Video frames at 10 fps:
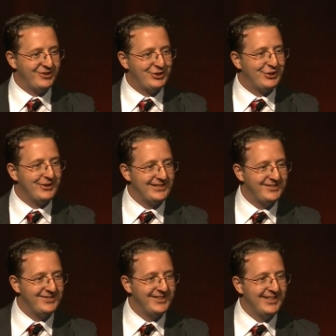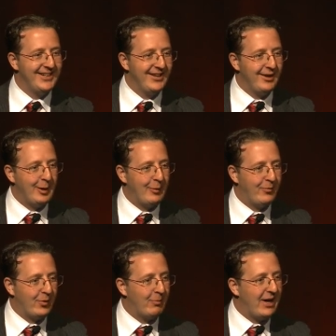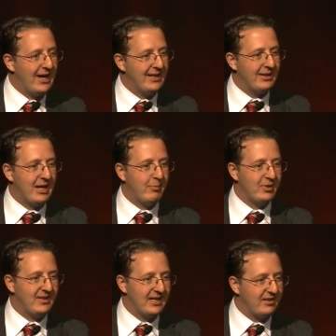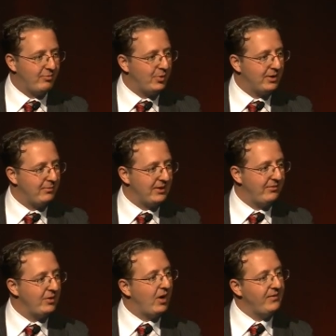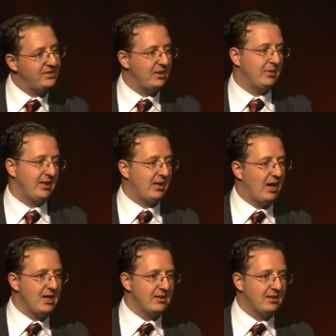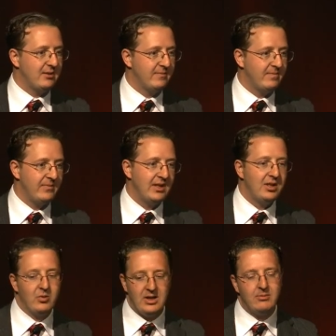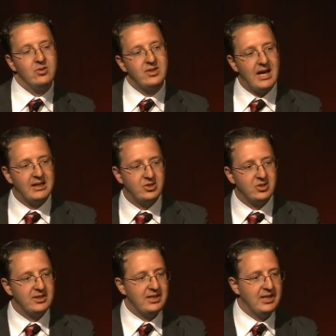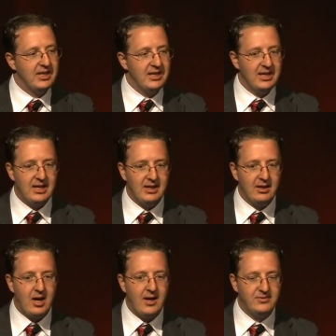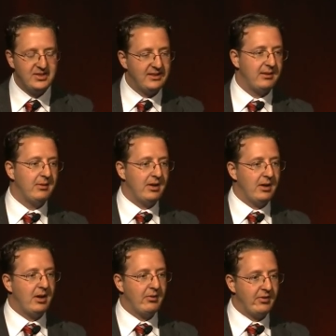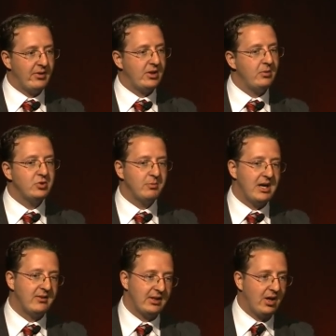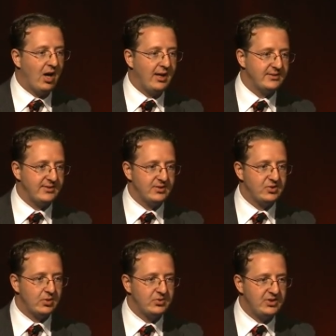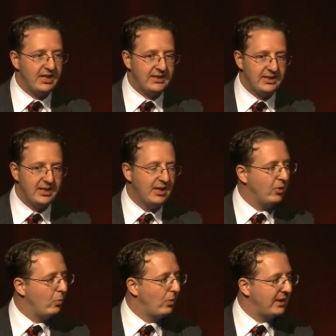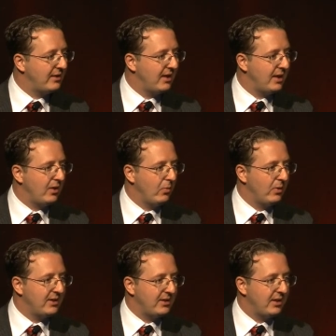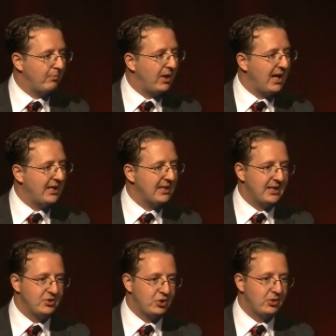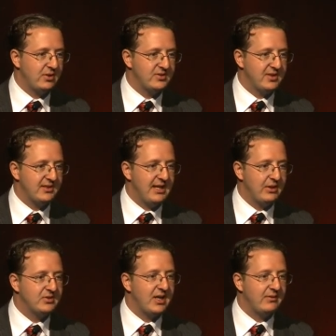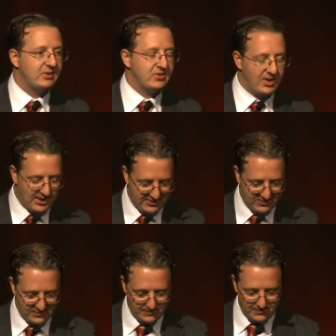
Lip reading: insurance for buying that protective put. But if you offset it with a collar, you were able to actually offset a huge amount of the cost associated with buying that insurance on the downside of your stocks.